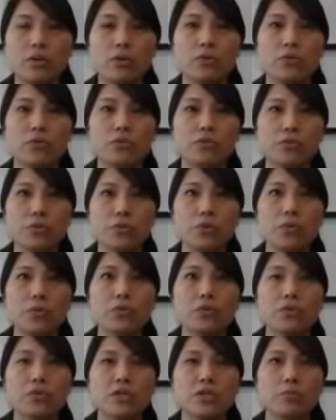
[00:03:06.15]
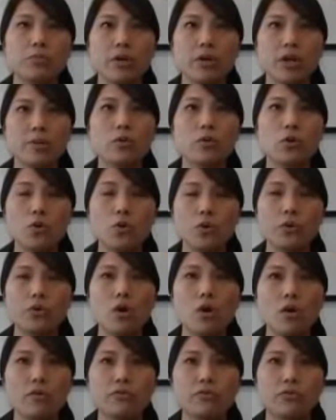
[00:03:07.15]
will through the Supreme
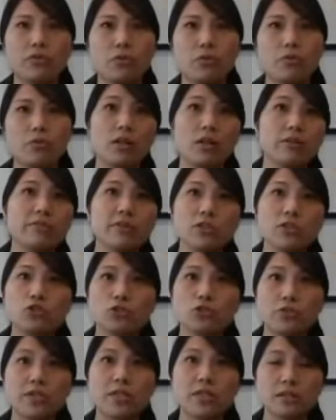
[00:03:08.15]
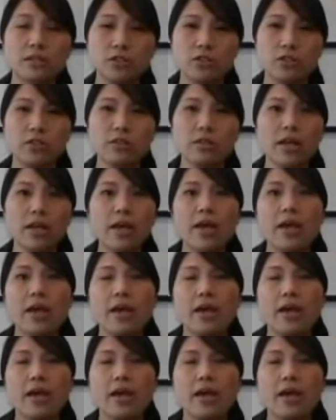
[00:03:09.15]
Court of the relevant jurisdiction.